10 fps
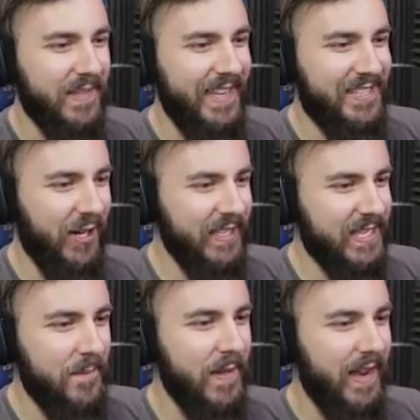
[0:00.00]
It's
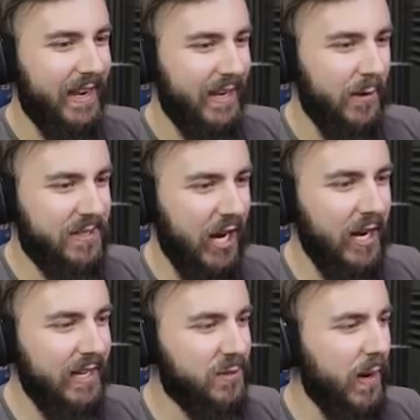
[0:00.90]
awesome. Blue
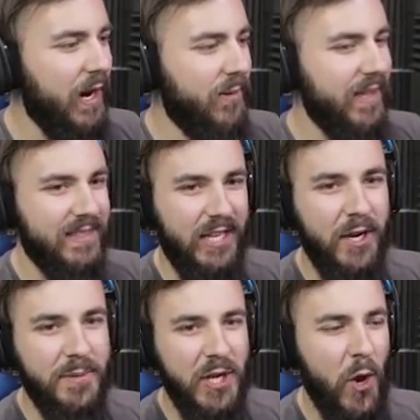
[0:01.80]
turtle as well. Get the
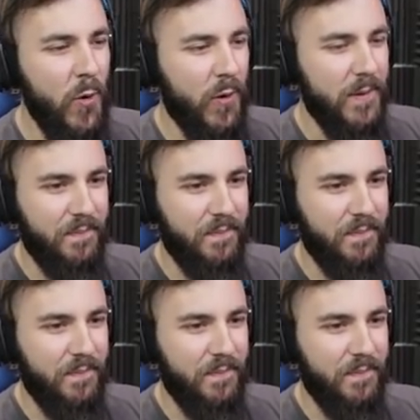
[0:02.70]
turtle too.